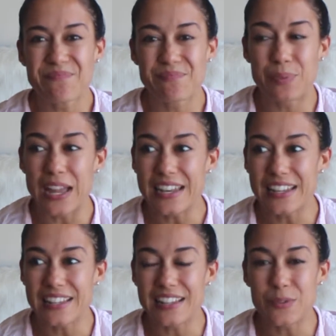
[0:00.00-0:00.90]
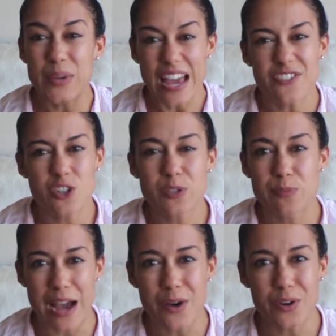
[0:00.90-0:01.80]
But we have so
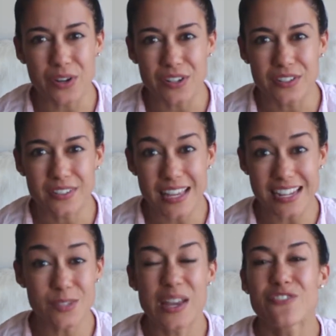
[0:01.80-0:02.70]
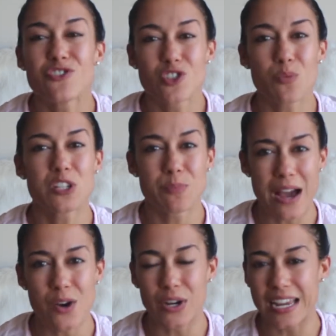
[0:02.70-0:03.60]
much power, ladies. We have so much
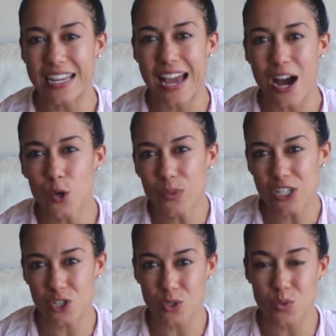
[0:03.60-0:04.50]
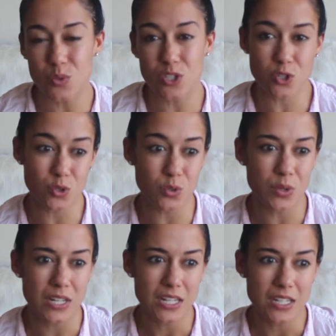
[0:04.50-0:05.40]
power in how we choose
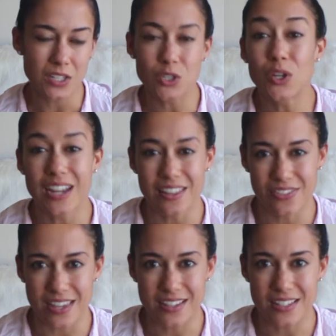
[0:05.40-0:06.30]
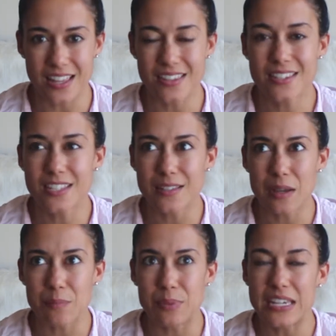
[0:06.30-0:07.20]
to look at things. And this is
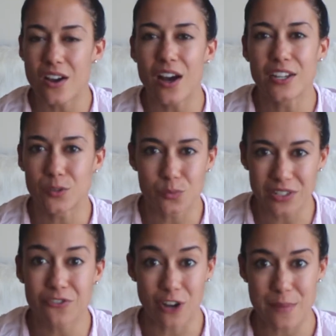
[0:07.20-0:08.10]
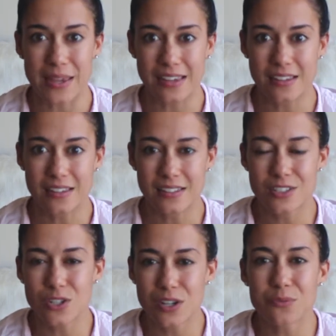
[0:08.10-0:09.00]
beyond reframing,
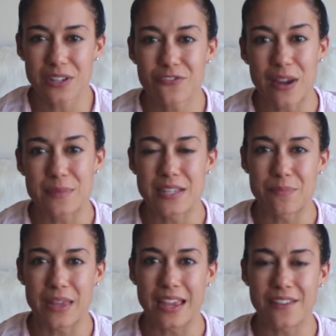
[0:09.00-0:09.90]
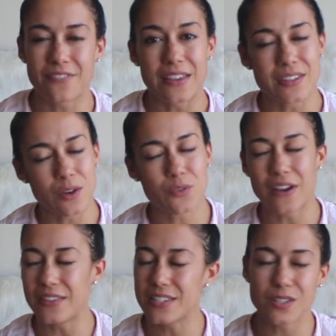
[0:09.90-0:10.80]
because you can reframe something and
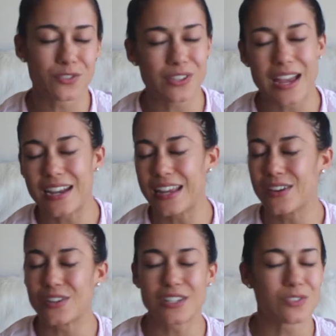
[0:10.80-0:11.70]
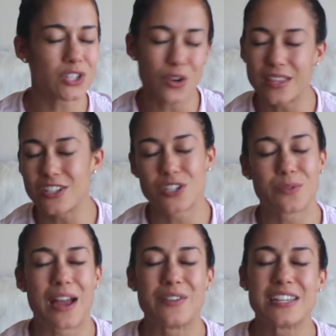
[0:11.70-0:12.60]
find the silver lining, or, you know, turn that shit
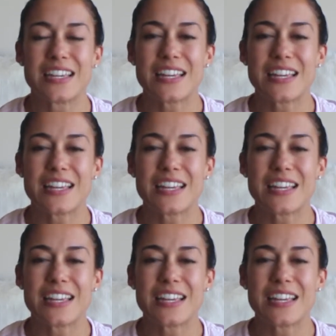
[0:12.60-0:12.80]
around.